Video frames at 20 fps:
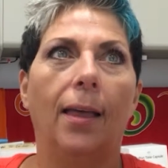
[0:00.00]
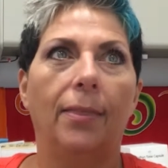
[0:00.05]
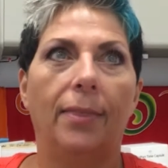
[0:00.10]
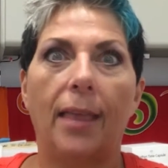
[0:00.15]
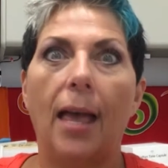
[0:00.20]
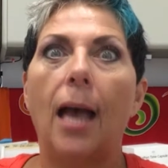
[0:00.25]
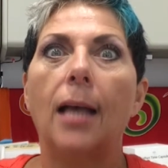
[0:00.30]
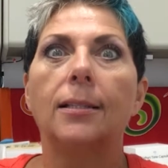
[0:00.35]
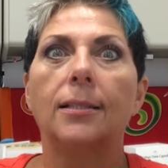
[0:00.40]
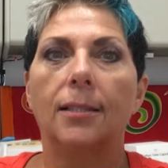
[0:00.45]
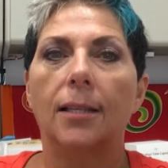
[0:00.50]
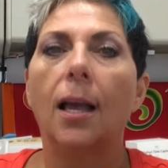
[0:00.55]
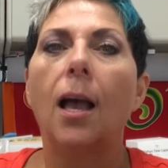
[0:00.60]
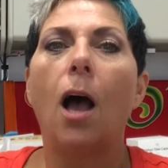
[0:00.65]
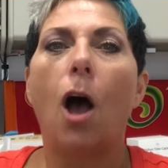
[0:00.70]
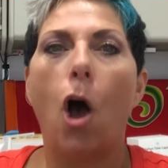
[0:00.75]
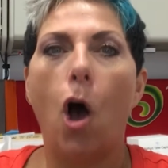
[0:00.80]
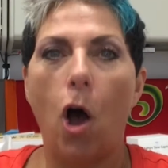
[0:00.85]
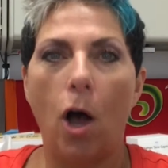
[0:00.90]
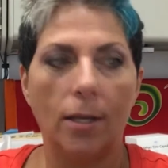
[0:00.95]
That's
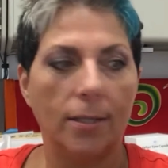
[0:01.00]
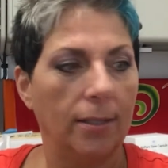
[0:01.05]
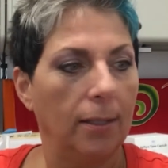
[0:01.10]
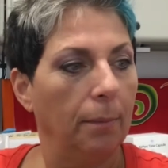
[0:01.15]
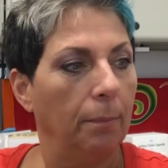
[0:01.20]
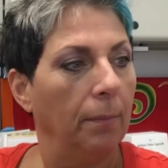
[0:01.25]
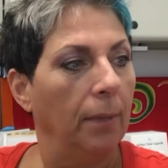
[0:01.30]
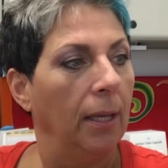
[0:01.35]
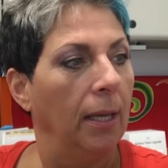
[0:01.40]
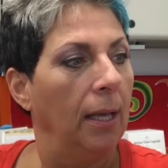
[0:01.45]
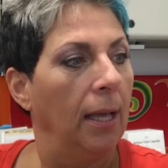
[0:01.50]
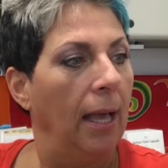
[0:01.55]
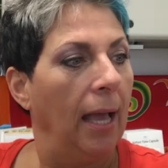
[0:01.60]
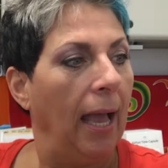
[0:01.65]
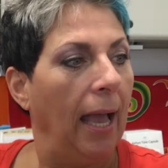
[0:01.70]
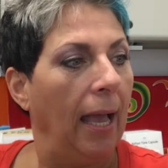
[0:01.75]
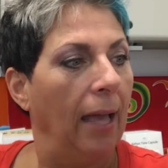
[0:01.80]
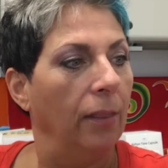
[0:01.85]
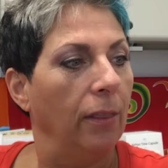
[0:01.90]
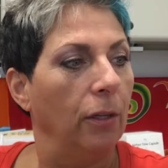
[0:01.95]
awesome.
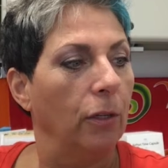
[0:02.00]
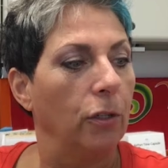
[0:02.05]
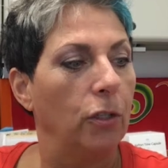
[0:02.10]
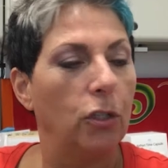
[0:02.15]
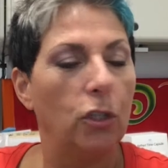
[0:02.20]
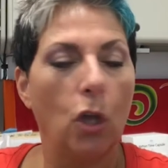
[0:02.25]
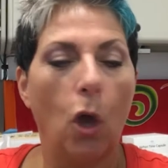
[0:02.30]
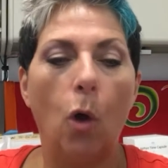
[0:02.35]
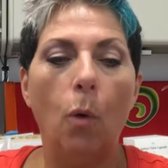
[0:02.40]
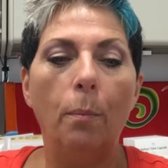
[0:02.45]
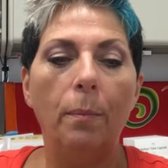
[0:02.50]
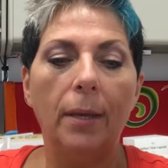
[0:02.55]
And there's so